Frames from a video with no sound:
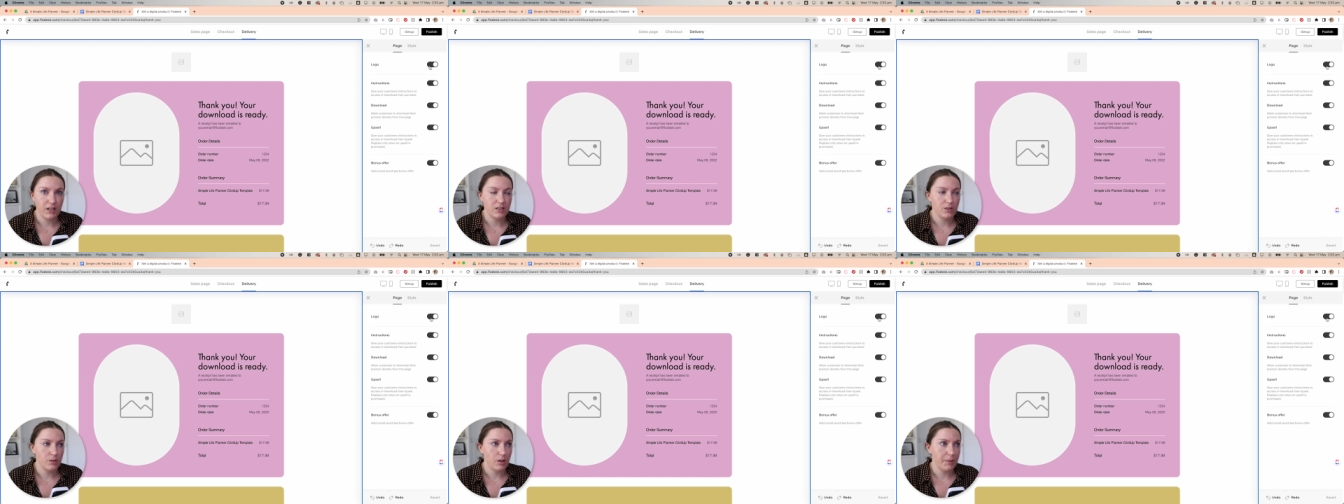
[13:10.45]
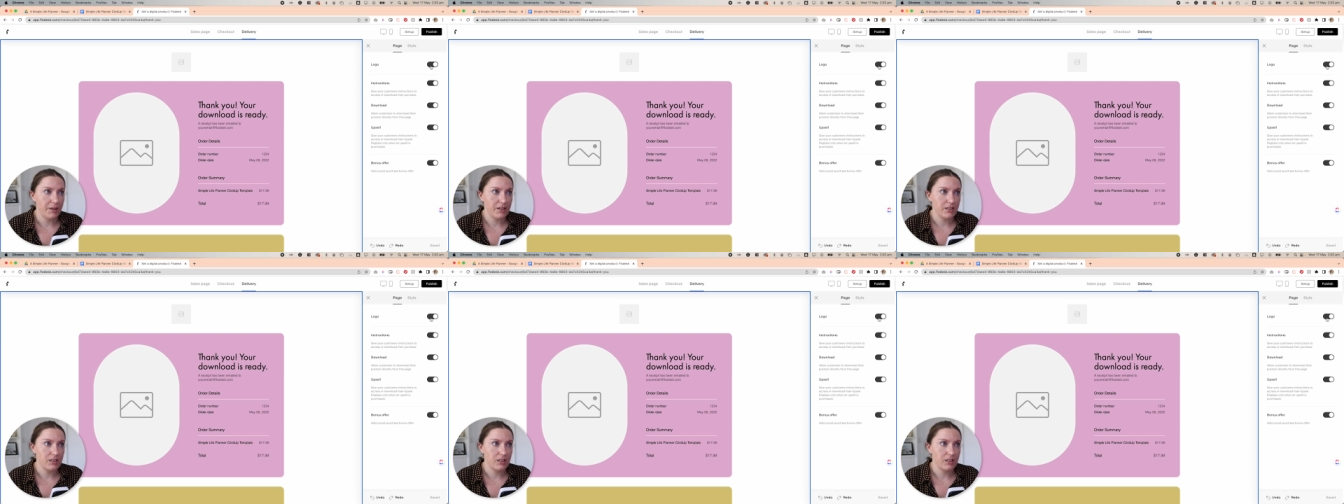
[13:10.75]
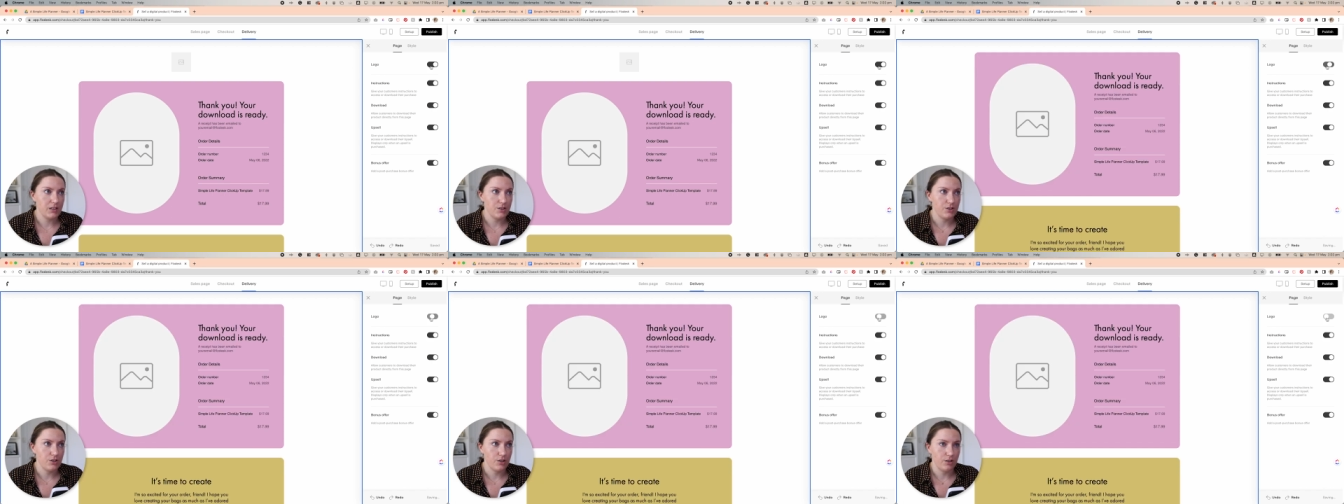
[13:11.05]
So I'm actually
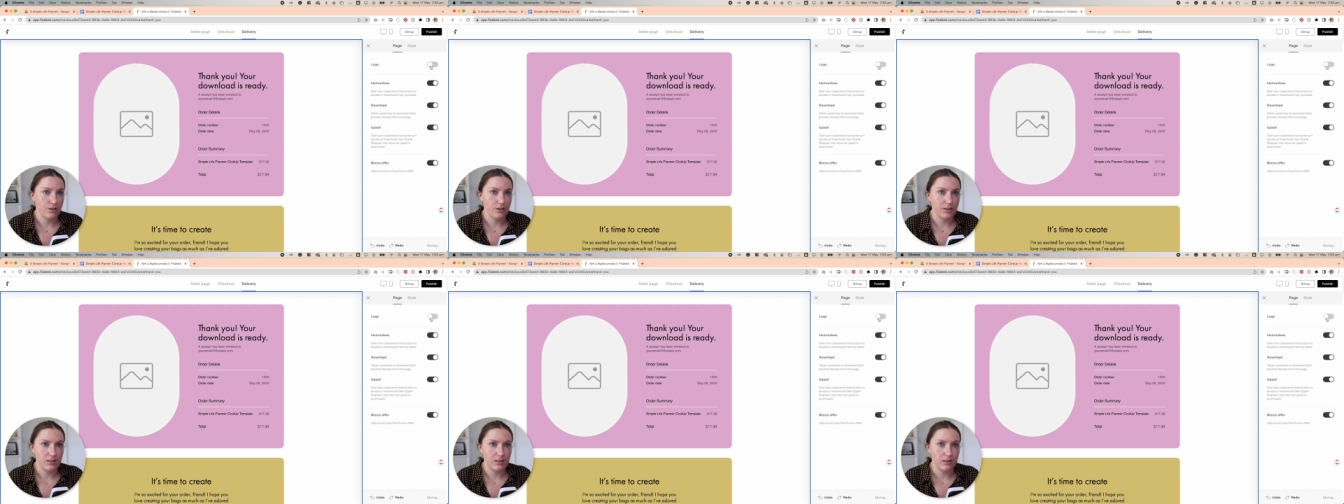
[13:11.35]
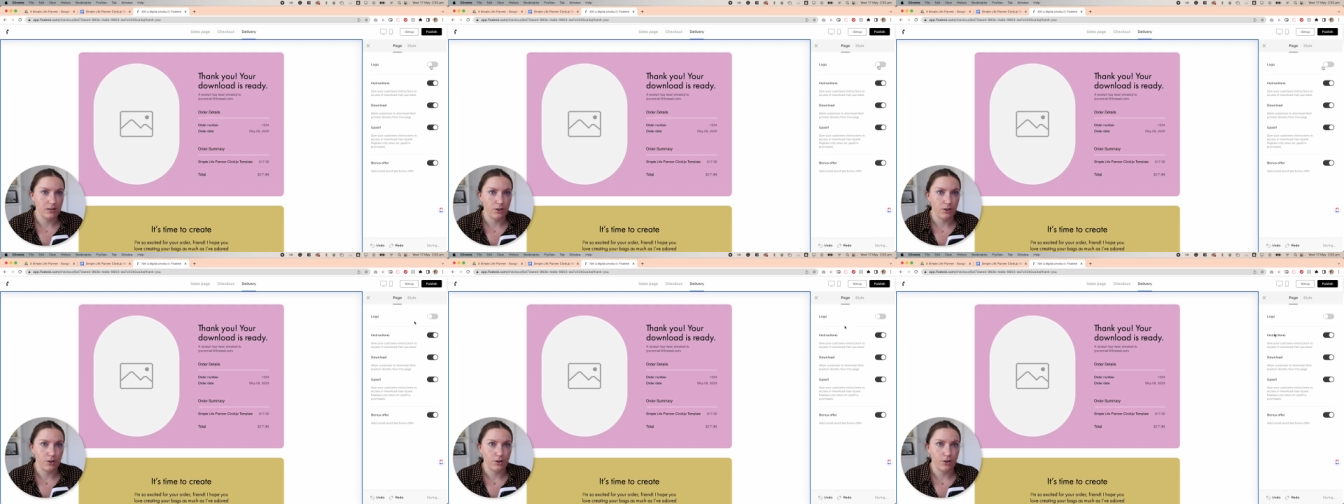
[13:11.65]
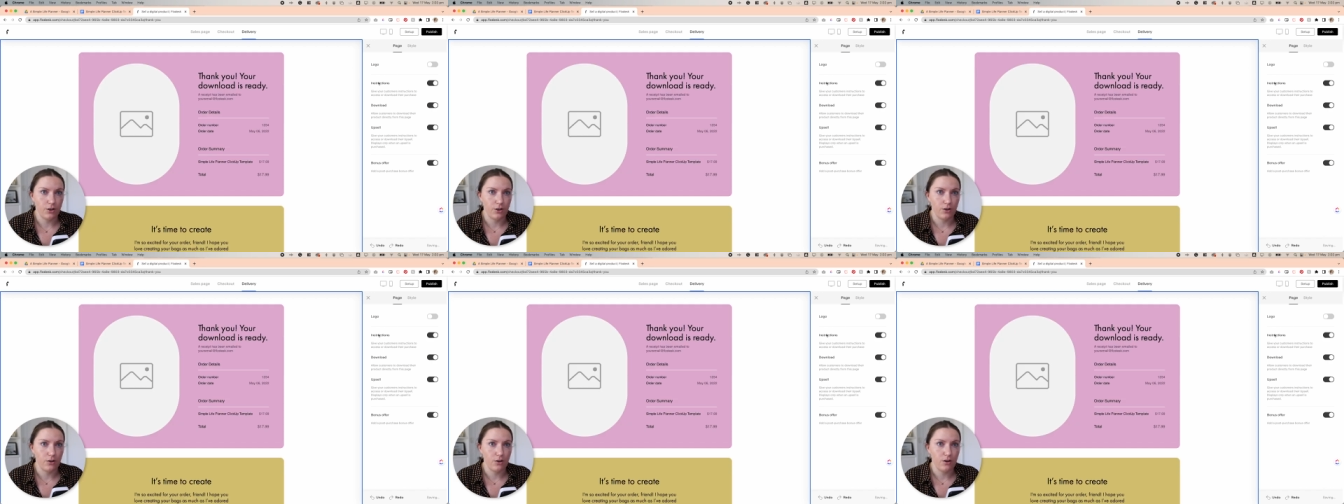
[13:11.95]
going to turn this
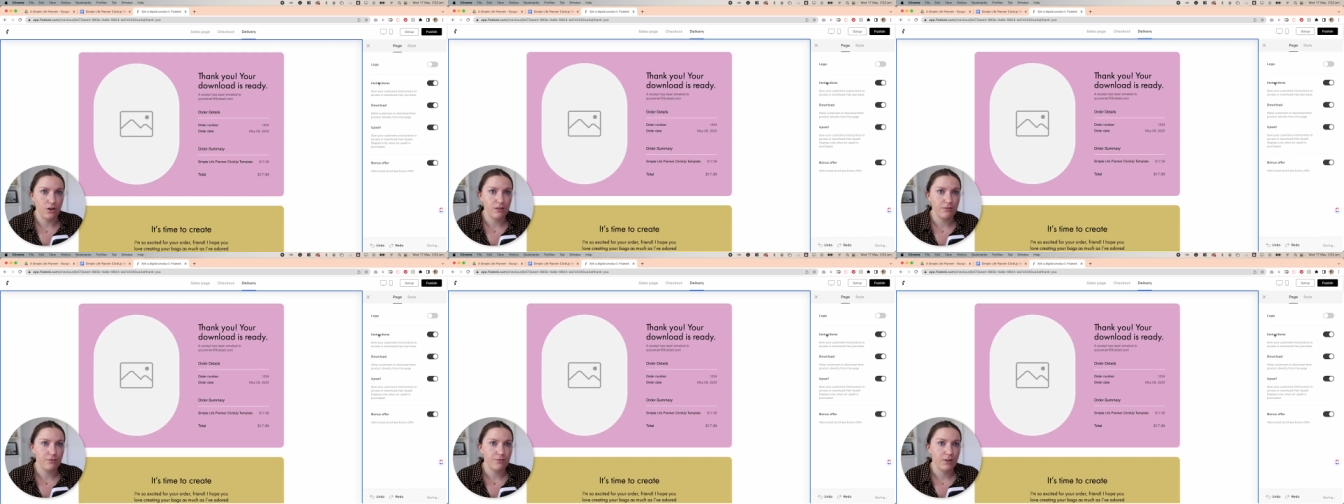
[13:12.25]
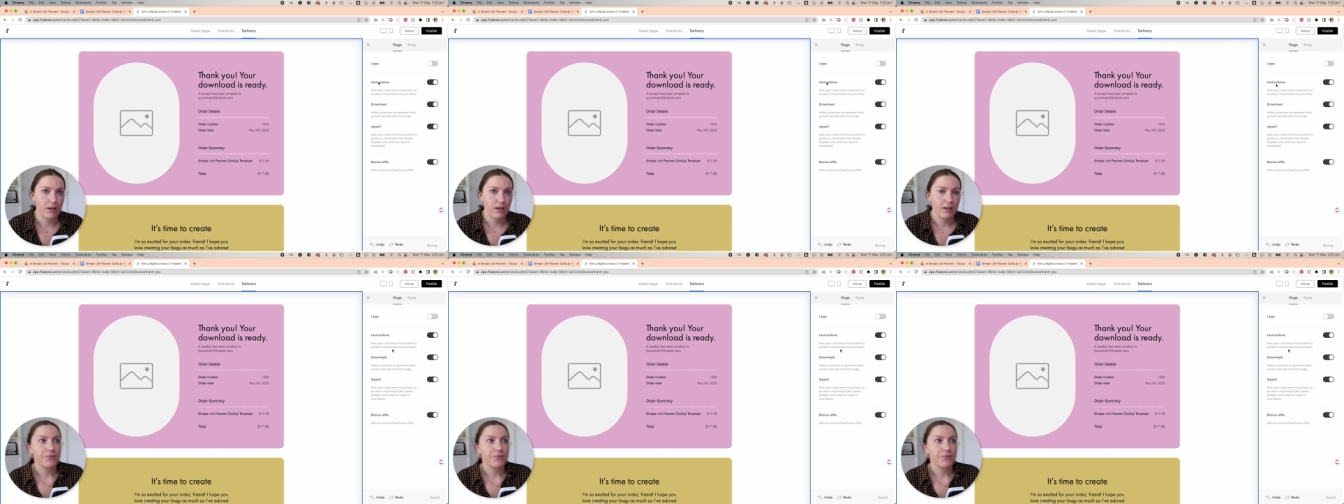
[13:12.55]
logo off.